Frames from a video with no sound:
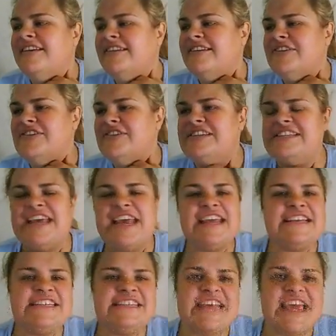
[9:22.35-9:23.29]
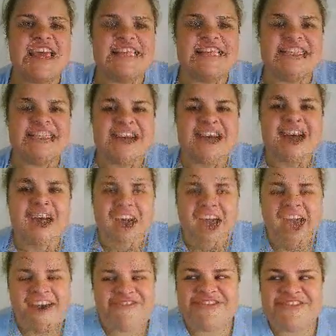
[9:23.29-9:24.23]
10 days
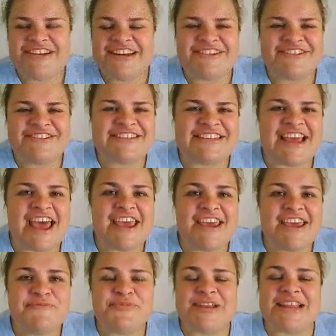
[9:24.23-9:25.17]
left. Have a really good day.